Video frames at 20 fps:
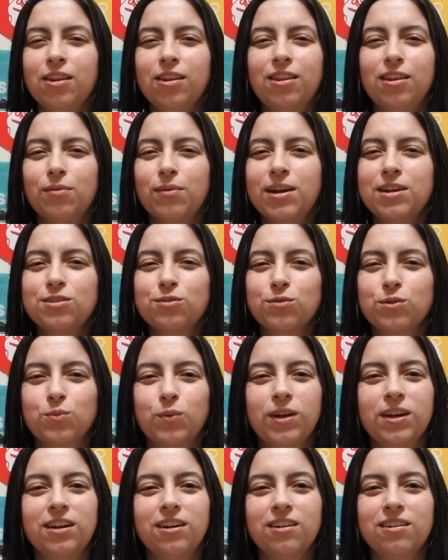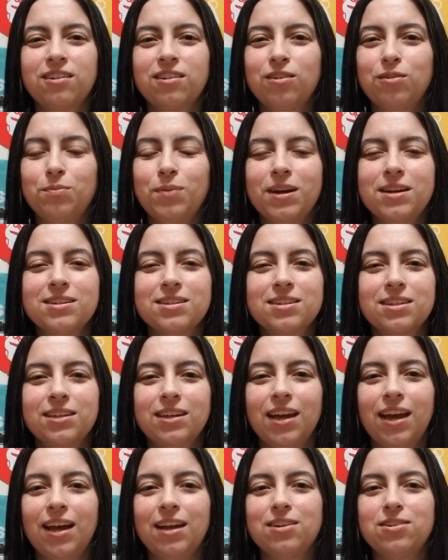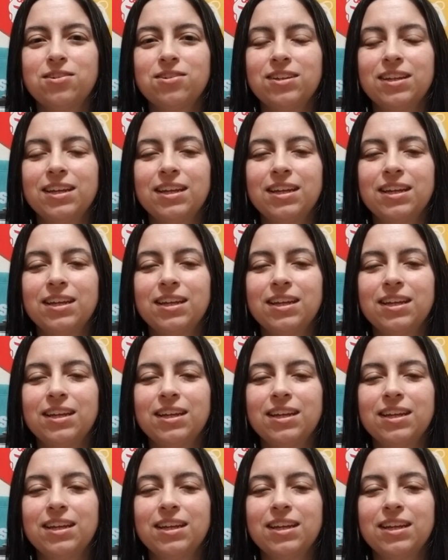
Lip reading: The race was weird. You basically had to,